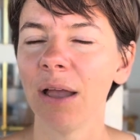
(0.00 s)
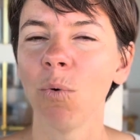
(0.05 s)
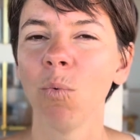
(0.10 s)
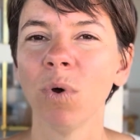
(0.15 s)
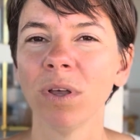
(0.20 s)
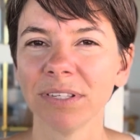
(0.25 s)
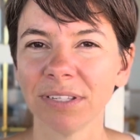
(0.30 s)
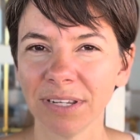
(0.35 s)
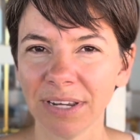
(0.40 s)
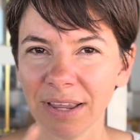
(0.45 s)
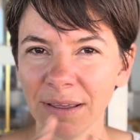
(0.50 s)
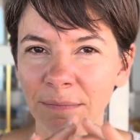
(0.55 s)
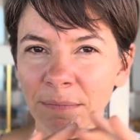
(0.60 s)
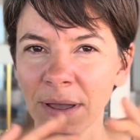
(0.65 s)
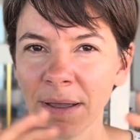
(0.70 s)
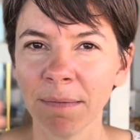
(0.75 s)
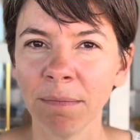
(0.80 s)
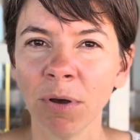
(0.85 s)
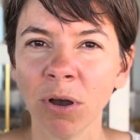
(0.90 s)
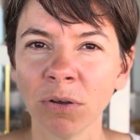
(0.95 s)
I wasn't in
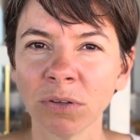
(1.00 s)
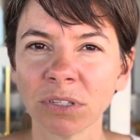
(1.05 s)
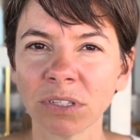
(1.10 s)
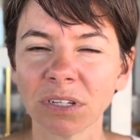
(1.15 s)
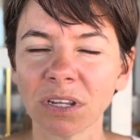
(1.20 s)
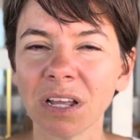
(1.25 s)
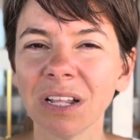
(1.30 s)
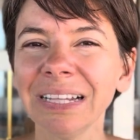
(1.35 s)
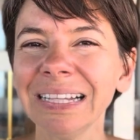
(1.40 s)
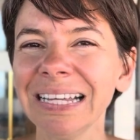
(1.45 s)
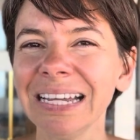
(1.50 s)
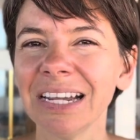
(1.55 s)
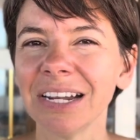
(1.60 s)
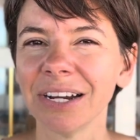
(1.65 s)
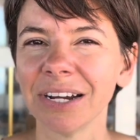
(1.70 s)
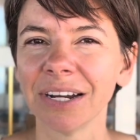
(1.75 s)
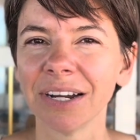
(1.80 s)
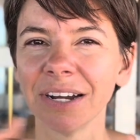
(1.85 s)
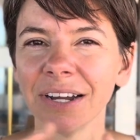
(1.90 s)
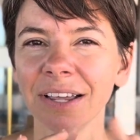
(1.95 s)
my most
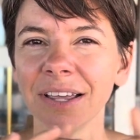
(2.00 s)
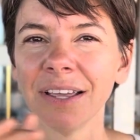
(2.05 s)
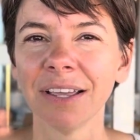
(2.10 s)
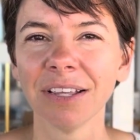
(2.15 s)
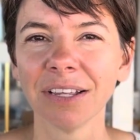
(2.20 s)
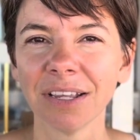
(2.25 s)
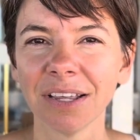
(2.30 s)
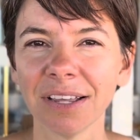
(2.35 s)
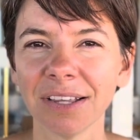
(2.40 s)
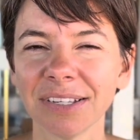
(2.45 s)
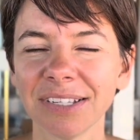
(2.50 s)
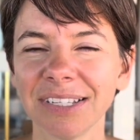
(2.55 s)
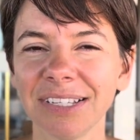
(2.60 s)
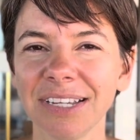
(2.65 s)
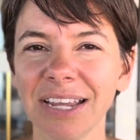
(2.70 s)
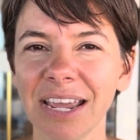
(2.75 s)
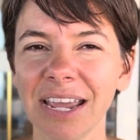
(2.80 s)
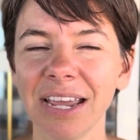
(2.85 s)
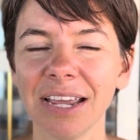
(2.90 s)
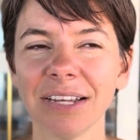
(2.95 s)
clear
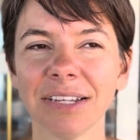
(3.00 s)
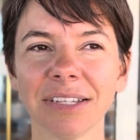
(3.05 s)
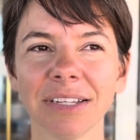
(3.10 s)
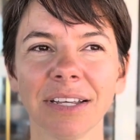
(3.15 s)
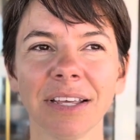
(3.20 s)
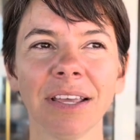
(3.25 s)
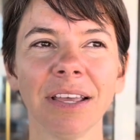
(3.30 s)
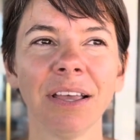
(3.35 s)
state,